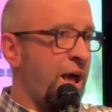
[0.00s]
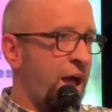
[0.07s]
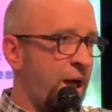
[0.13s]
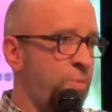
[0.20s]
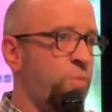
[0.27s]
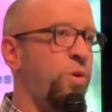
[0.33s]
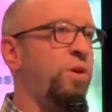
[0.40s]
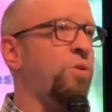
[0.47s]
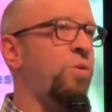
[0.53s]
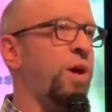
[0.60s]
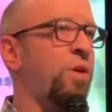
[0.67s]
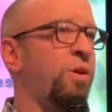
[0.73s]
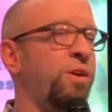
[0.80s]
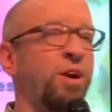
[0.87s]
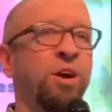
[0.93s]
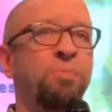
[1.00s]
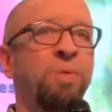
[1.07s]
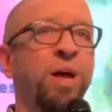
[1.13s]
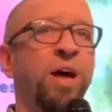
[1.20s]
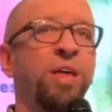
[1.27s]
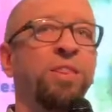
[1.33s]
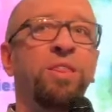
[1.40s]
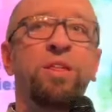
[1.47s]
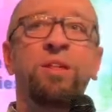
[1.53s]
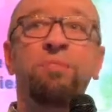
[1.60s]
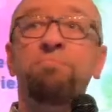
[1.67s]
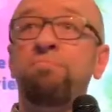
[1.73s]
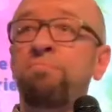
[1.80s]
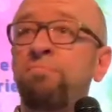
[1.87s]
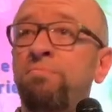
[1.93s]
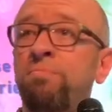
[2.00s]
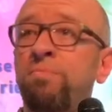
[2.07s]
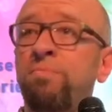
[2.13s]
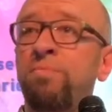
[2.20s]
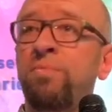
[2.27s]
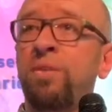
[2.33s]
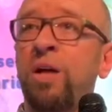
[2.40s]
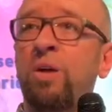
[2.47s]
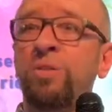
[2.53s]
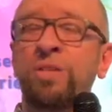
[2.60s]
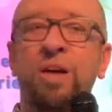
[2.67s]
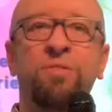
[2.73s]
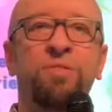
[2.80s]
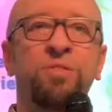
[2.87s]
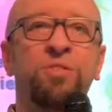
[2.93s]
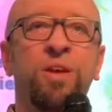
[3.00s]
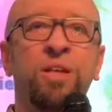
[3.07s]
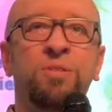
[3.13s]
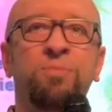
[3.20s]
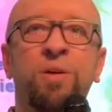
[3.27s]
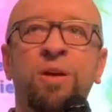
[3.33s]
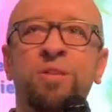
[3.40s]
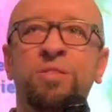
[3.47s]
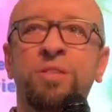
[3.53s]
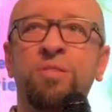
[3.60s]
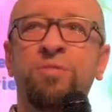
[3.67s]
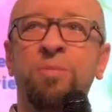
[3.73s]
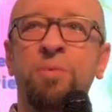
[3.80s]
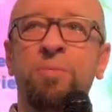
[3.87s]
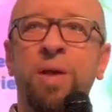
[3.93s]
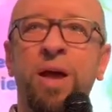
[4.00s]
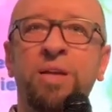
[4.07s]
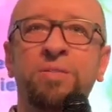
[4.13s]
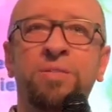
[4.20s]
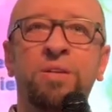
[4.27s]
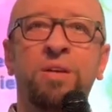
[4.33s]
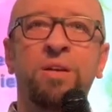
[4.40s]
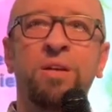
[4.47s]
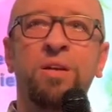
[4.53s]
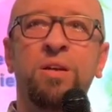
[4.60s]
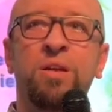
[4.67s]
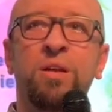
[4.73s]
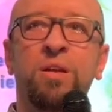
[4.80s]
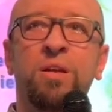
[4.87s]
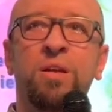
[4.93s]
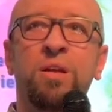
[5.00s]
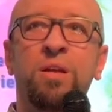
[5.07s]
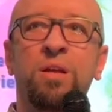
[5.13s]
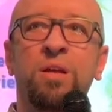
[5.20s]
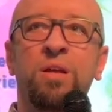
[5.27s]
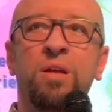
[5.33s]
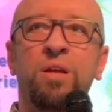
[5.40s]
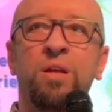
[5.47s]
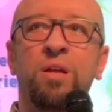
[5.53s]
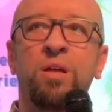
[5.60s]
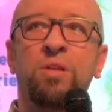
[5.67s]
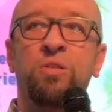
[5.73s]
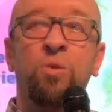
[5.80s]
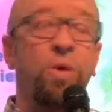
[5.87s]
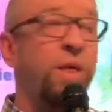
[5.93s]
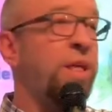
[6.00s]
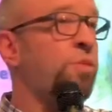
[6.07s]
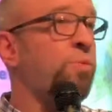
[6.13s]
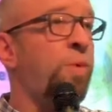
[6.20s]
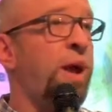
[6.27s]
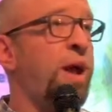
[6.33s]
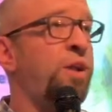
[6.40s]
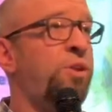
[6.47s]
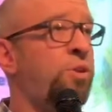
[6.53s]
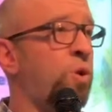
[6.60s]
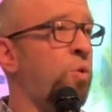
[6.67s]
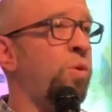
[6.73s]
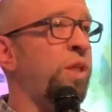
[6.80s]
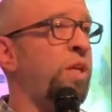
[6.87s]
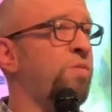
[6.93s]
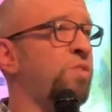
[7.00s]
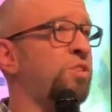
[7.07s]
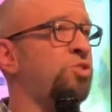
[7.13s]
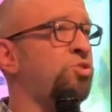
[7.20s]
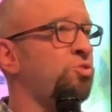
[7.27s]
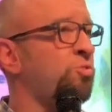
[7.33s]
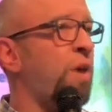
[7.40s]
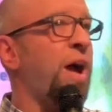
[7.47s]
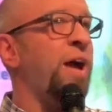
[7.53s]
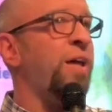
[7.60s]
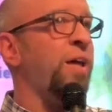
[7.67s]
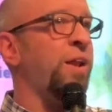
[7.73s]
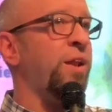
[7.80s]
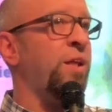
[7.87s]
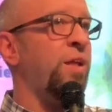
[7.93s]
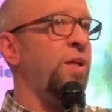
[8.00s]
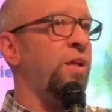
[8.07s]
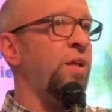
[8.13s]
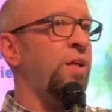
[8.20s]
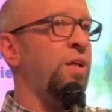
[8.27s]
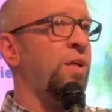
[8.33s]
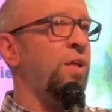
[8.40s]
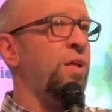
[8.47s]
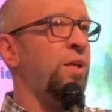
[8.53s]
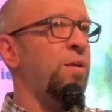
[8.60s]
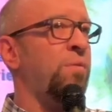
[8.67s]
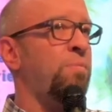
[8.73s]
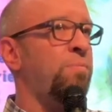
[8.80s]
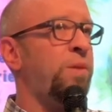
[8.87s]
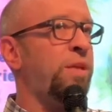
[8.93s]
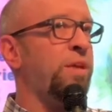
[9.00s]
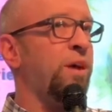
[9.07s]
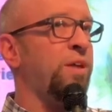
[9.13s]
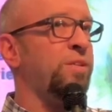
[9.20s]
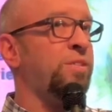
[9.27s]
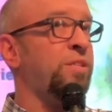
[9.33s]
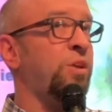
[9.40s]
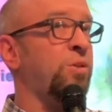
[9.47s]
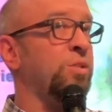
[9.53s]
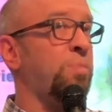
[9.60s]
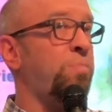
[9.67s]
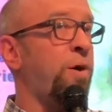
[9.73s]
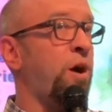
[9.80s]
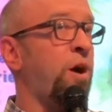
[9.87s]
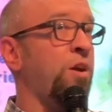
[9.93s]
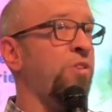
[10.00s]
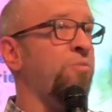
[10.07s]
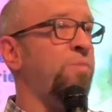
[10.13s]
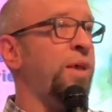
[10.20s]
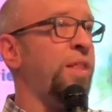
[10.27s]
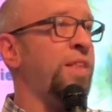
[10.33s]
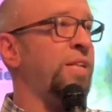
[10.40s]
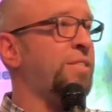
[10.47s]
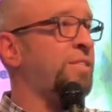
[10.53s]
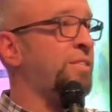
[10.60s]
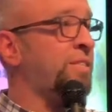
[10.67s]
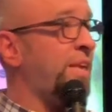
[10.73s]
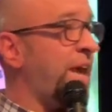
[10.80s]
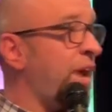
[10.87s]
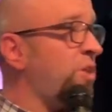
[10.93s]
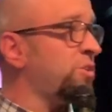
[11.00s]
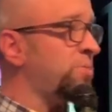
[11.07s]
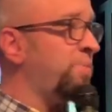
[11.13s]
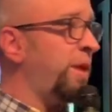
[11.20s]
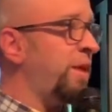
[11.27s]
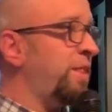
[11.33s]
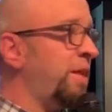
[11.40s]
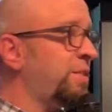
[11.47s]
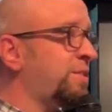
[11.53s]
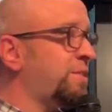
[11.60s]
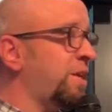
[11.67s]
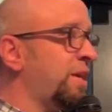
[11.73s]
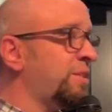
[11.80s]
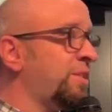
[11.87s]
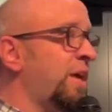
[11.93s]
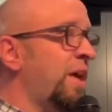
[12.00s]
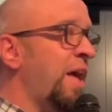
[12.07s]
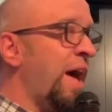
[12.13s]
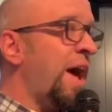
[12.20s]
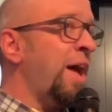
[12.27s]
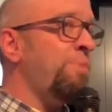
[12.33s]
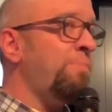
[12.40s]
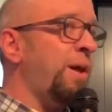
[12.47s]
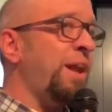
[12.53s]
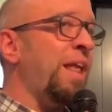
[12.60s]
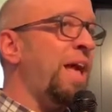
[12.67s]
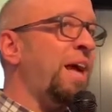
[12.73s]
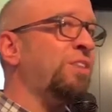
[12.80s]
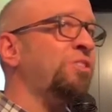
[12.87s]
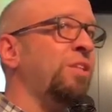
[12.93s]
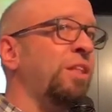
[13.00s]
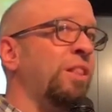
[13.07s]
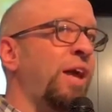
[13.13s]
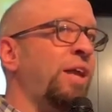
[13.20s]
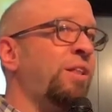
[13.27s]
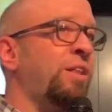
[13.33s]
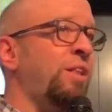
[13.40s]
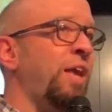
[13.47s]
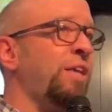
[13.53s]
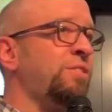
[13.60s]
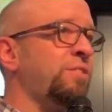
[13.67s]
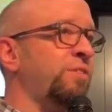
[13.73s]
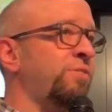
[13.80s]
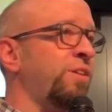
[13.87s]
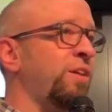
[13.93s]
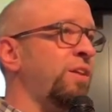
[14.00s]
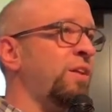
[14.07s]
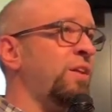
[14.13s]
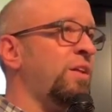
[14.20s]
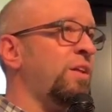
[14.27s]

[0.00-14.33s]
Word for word: I would go down a dark path. How's that for transparency from a pastor? Amen. So that's why I don't even try it because there is a part of me that scares me that says I might actually like the taste of it.